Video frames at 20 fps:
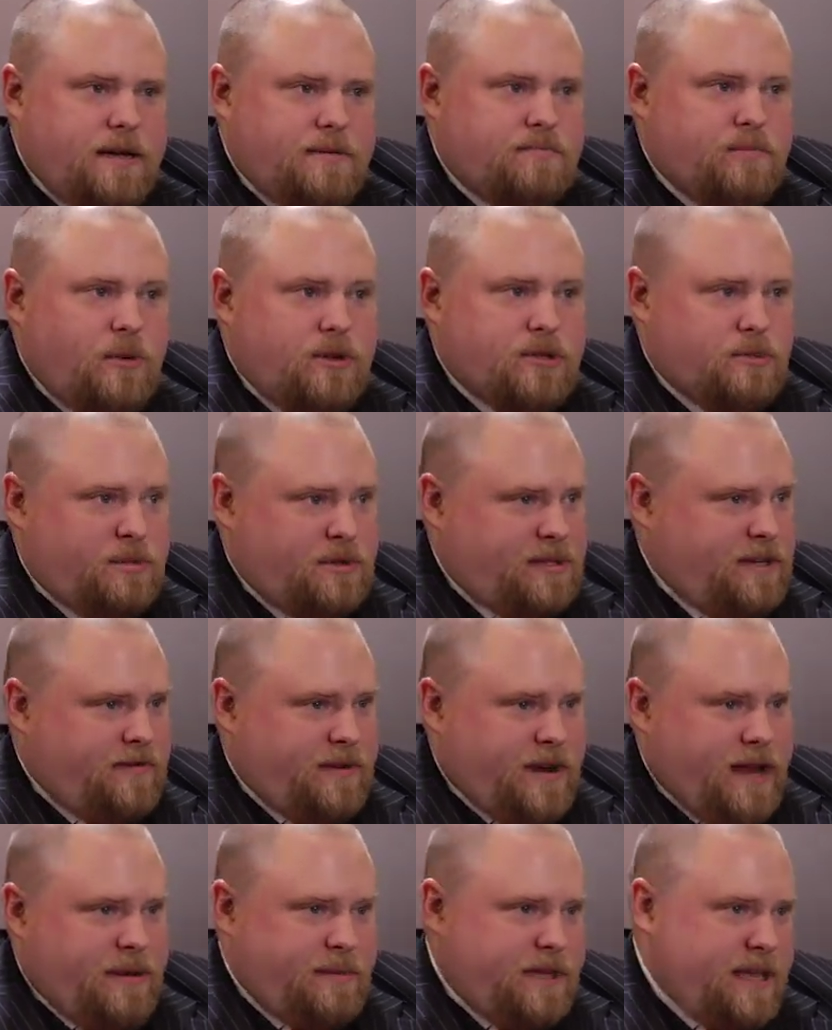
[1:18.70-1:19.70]
multiple
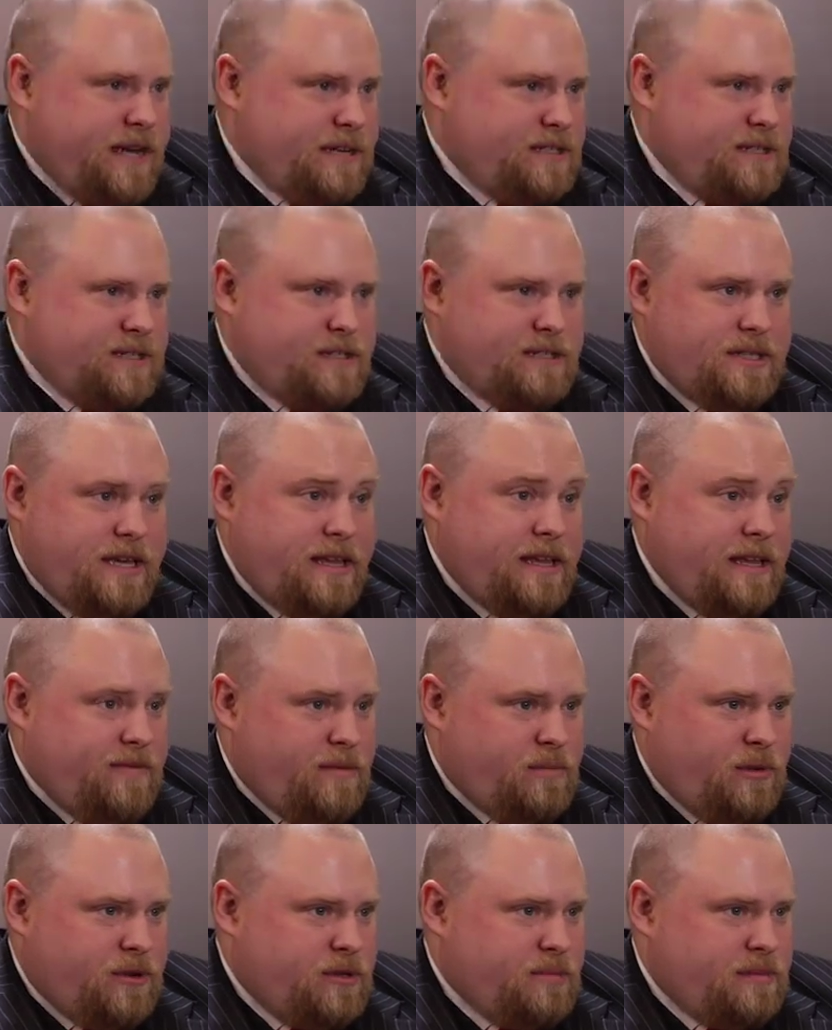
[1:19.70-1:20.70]
different applications and
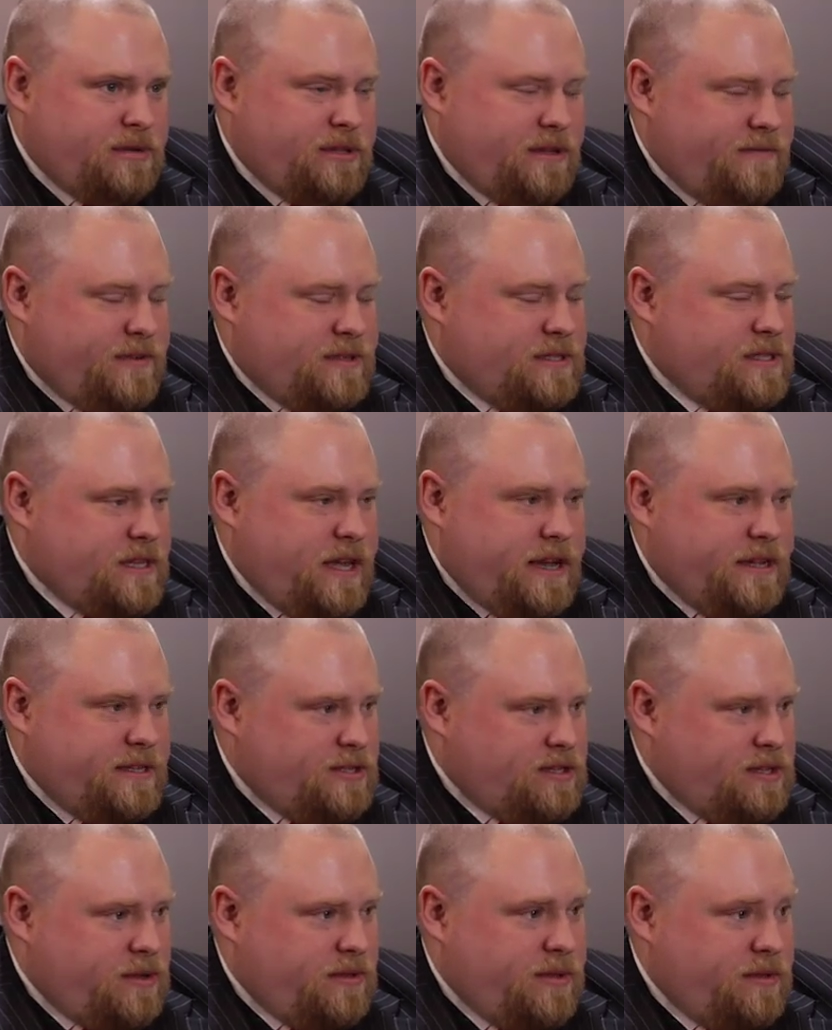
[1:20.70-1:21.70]
even multiple different
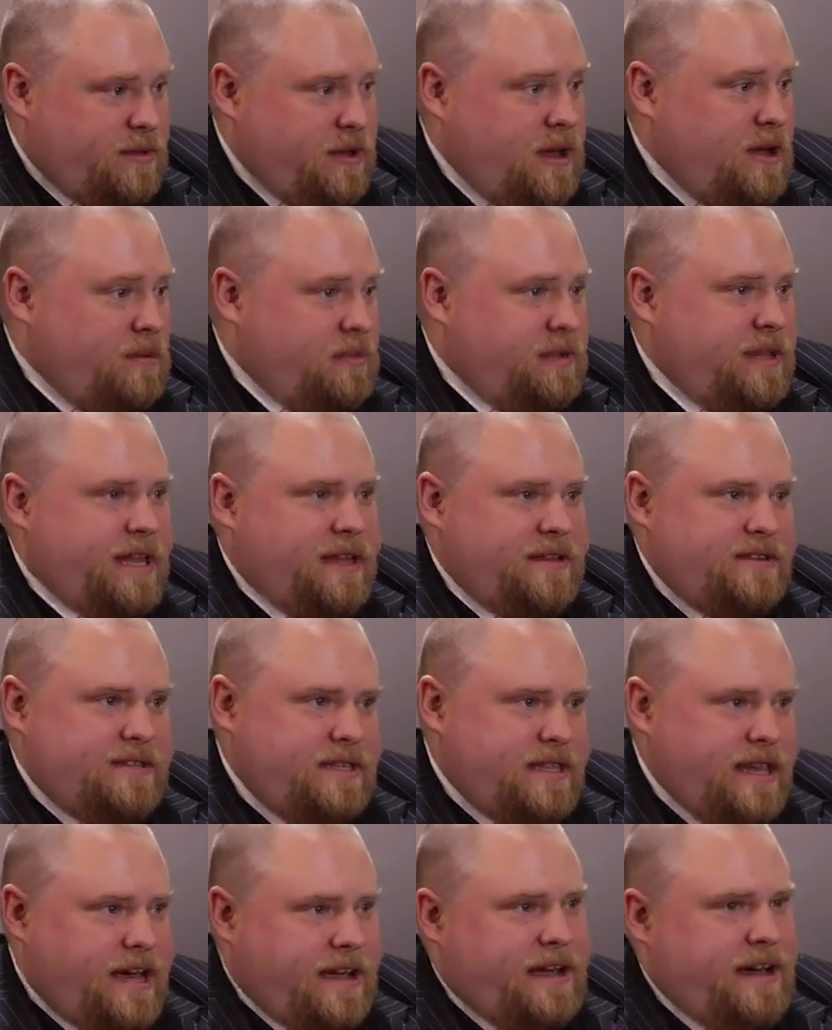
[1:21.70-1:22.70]
sites. So when they see
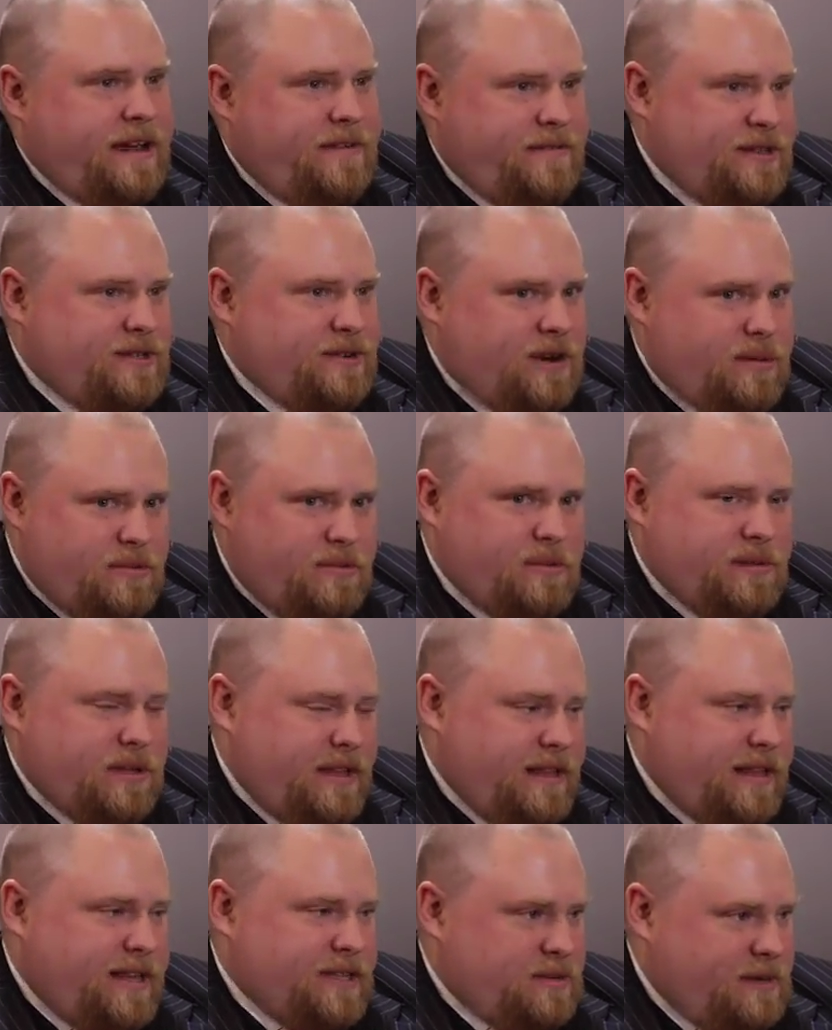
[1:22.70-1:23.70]
that kind of
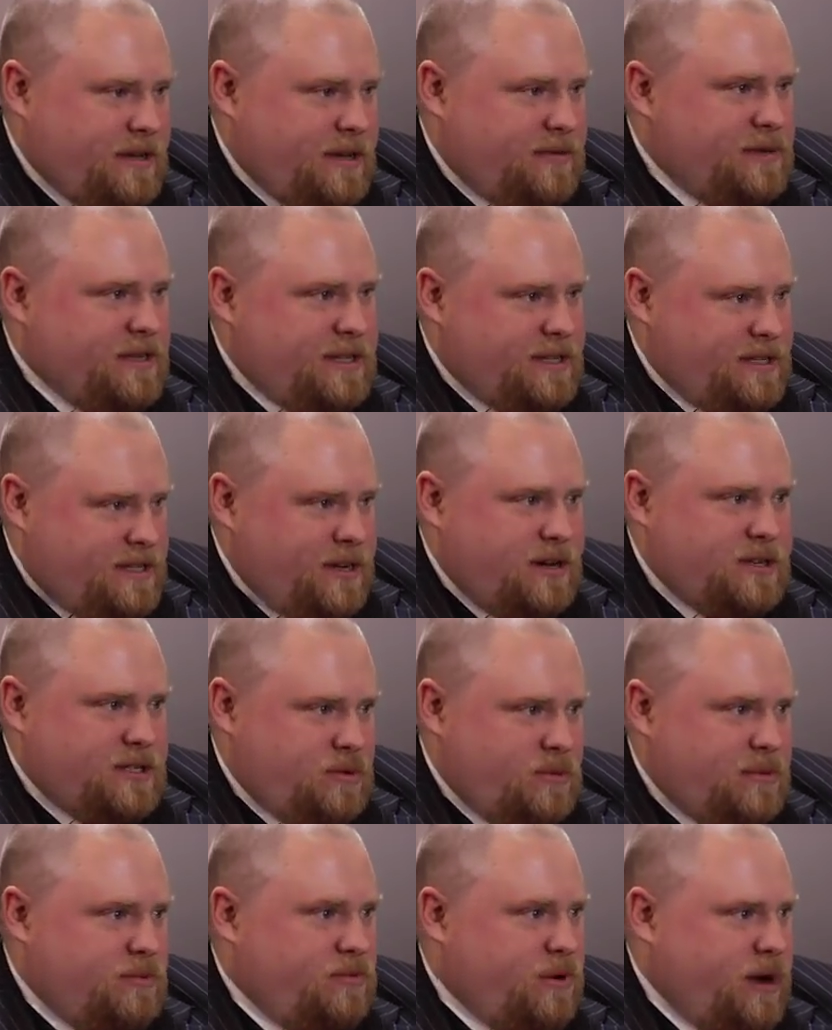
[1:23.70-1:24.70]
interoperability, that's when they really start
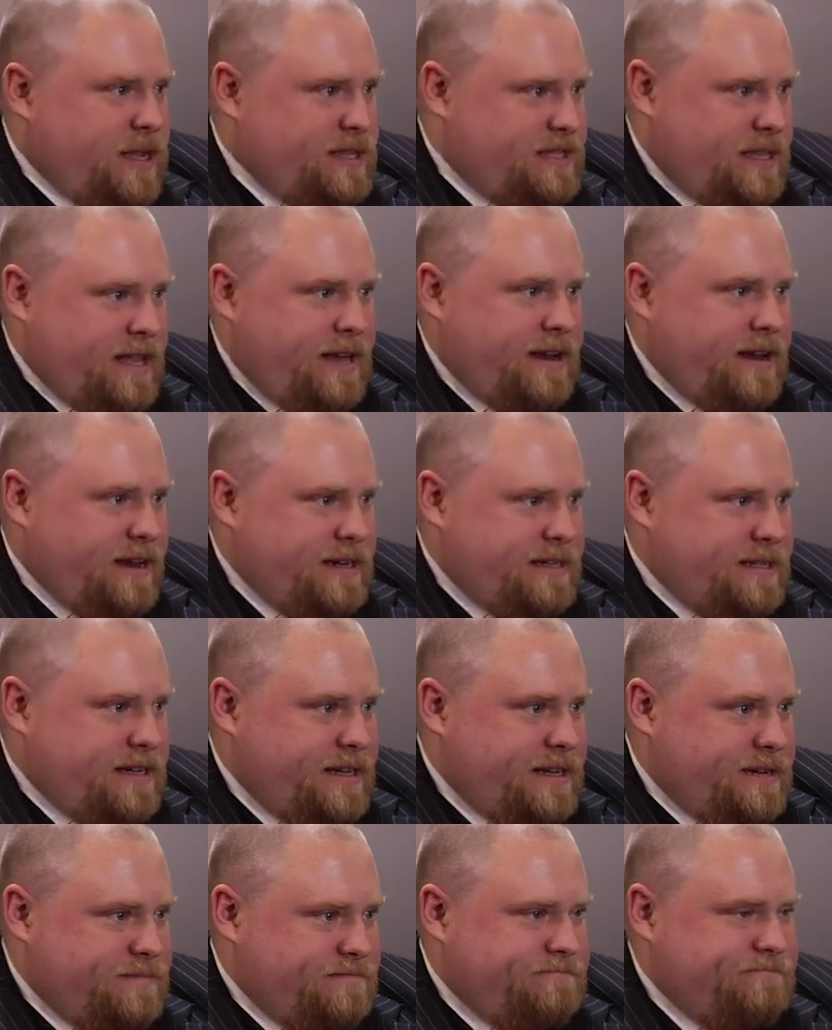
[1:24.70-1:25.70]
to embrace that
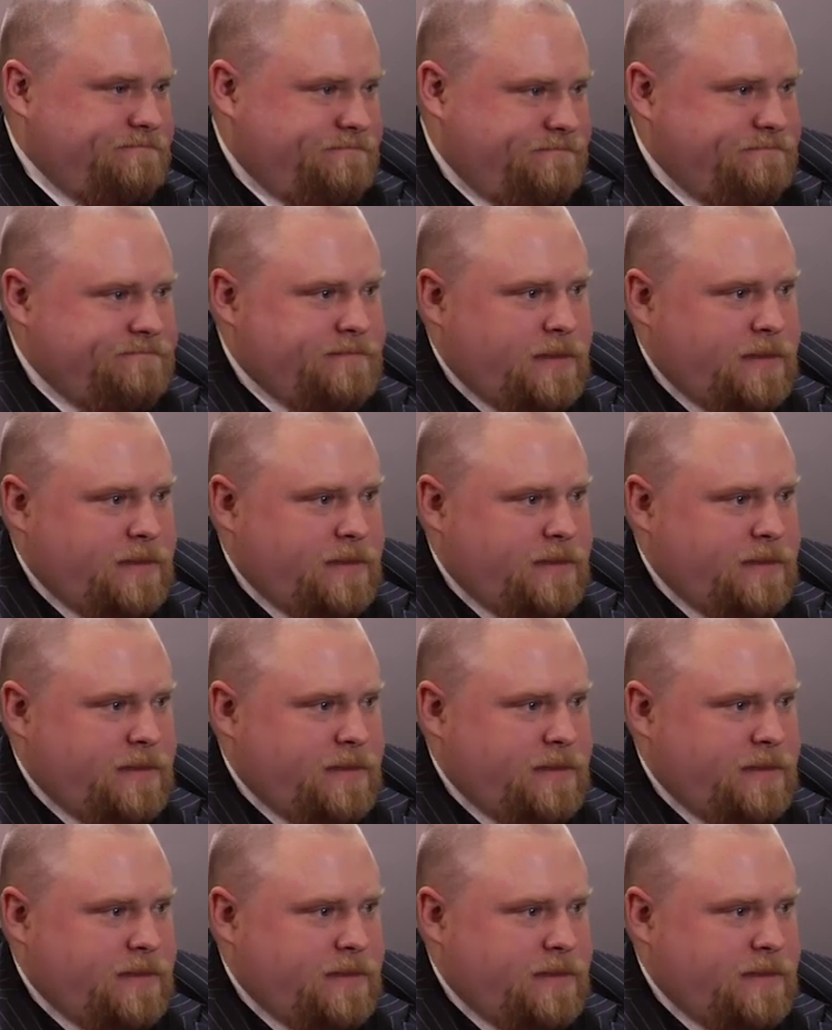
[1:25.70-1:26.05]
idea.